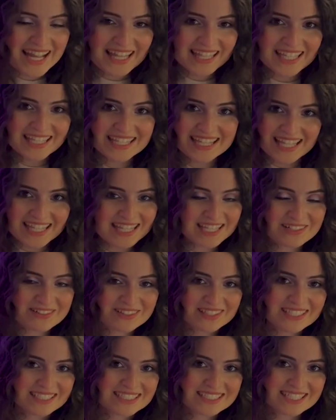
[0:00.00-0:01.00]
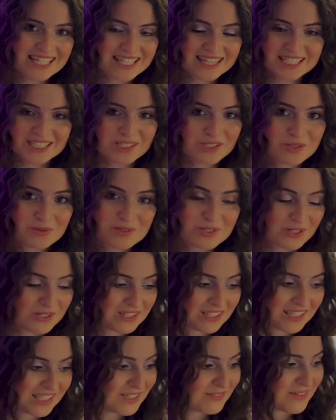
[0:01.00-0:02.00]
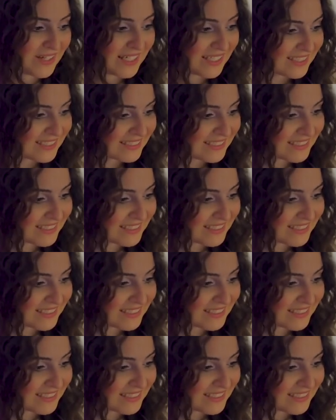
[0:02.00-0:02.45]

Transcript: Like, that literally did nothing. She was already leaving.